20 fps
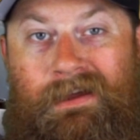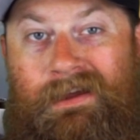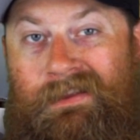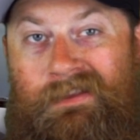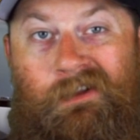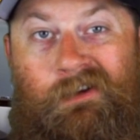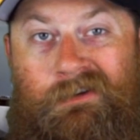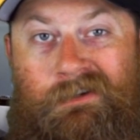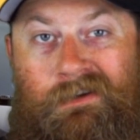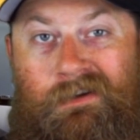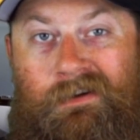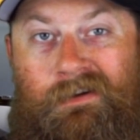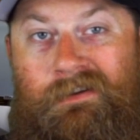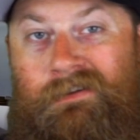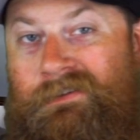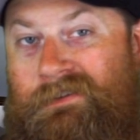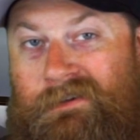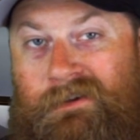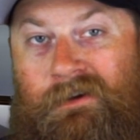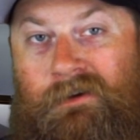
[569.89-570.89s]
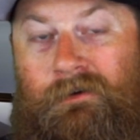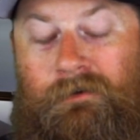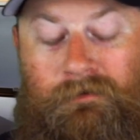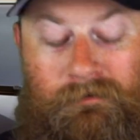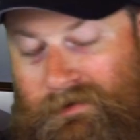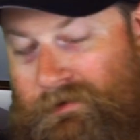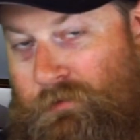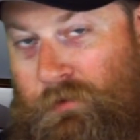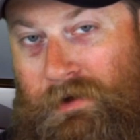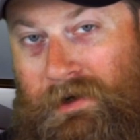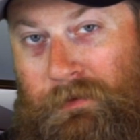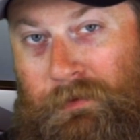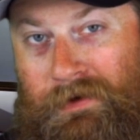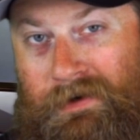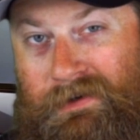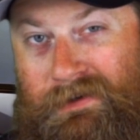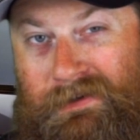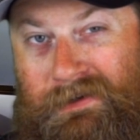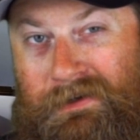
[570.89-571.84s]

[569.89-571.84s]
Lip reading: It looks good, so it's what he wanted to